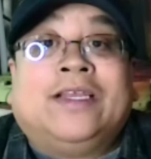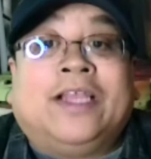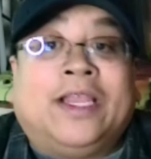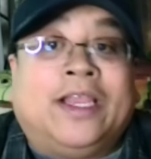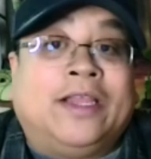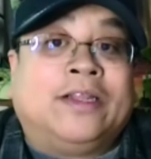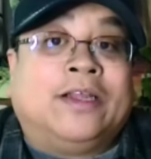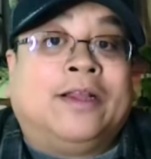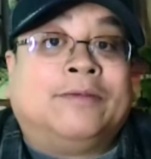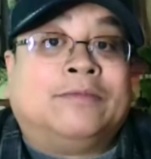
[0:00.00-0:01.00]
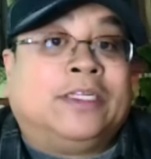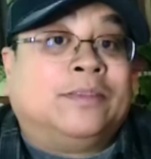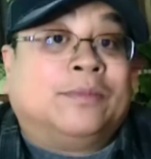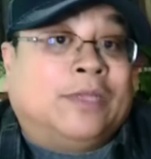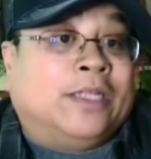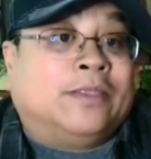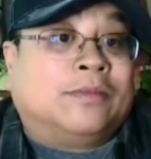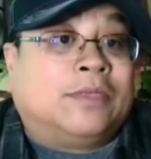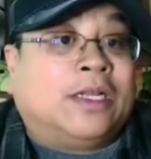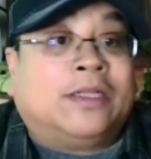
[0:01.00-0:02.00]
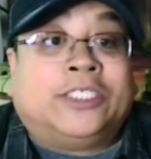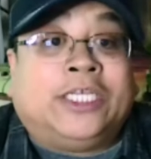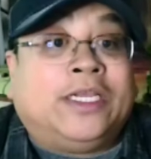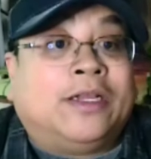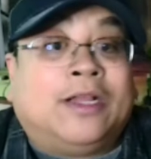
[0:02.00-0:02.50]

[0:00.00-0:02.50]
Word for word: And um, and and uh, she.